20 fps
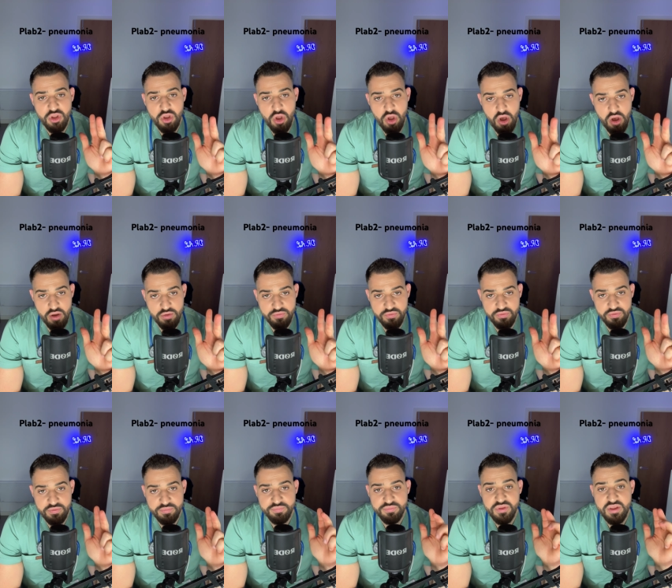
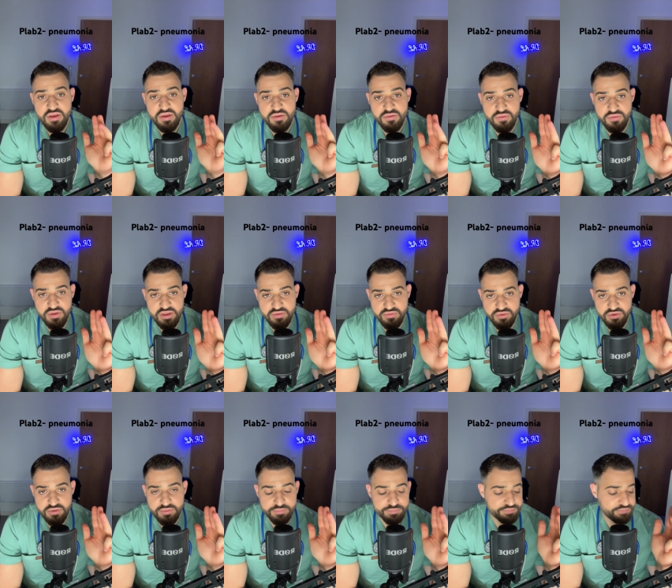cough, fever.
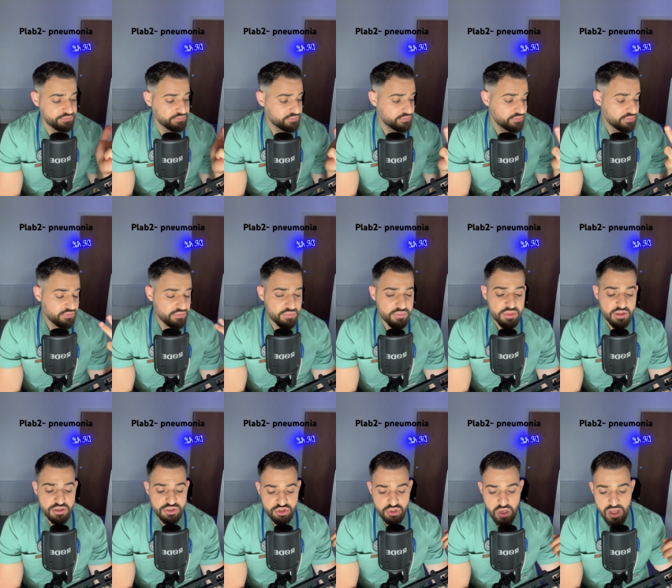
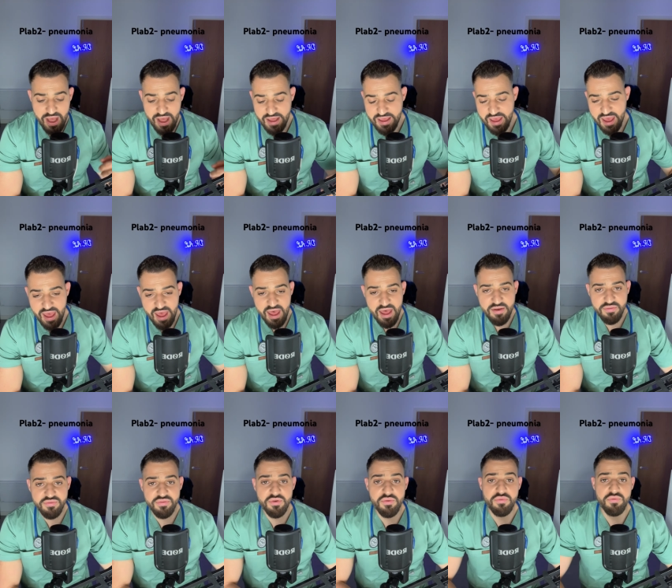So I have
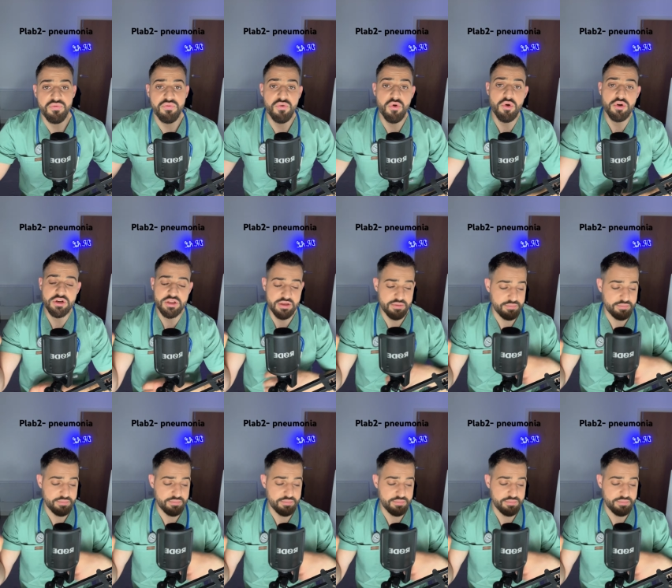four